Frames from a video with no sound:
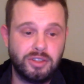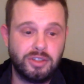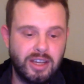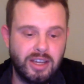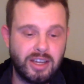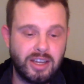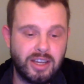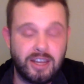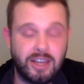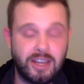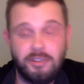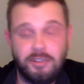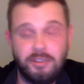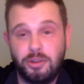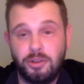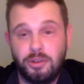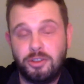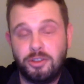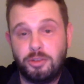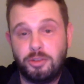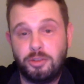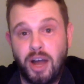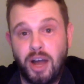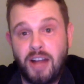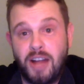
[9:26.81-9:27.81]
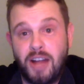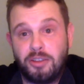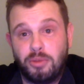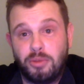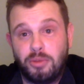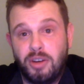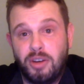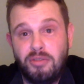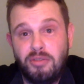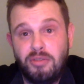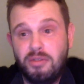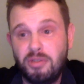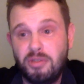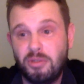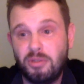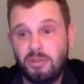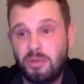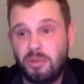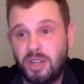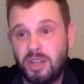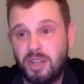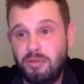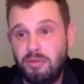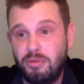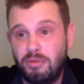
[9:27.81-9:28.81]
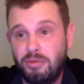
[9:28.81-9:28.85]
get to his spots whenever he